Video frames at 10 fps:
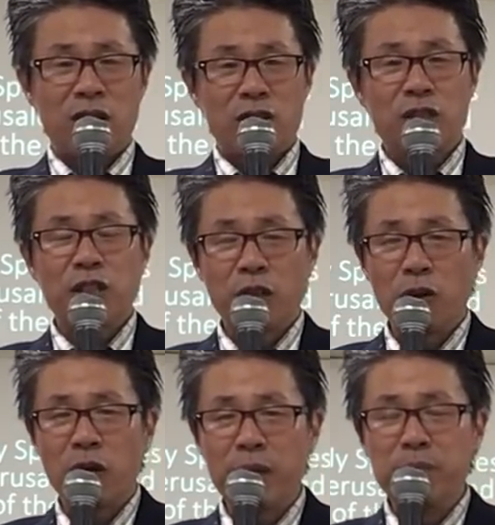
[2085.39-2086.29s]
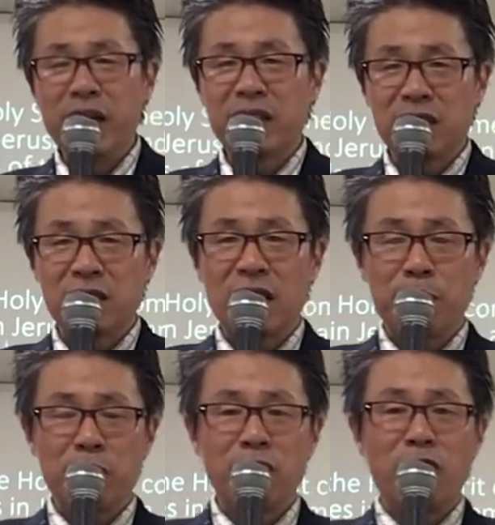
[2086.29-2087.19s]
to go and make
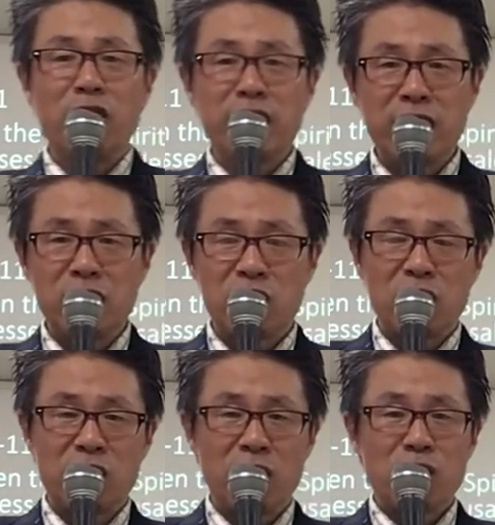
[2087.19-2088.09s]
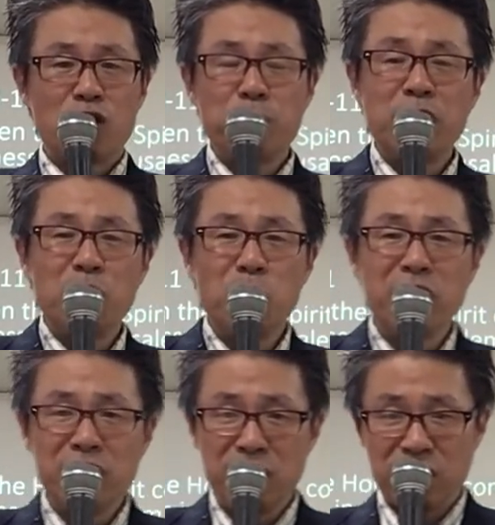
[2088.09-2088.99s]
disciple of all nations, to be the
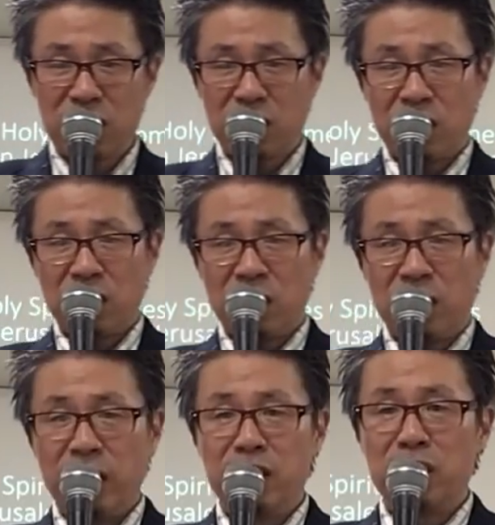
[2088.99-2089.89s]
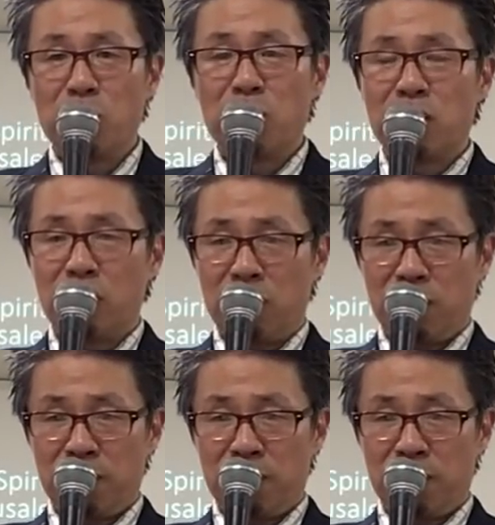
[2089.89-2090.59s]
witness in the world.